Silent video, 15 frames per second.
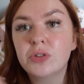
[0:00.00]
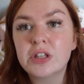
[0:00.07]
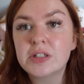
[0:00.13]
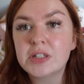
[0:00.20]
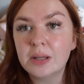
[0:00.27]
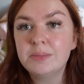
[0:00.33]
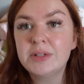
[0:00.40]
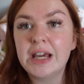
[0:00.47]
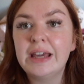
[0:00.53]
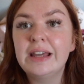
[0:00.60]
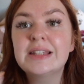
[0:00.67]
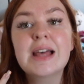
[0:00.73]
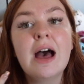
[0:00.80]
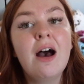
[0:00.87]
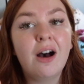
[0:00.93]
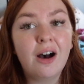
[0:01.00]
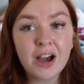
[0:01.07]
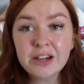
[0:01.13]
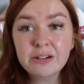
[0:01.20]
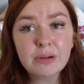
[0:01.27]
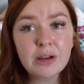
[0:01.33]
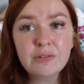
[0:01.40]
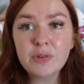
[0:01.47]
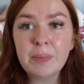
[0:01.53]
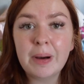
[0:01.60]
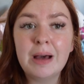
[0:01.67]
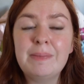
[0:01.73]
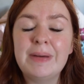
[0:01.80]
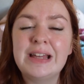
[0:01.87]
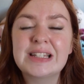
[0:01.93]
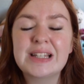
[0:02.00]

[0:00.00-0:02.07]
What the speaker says: that some days I go over by a bit,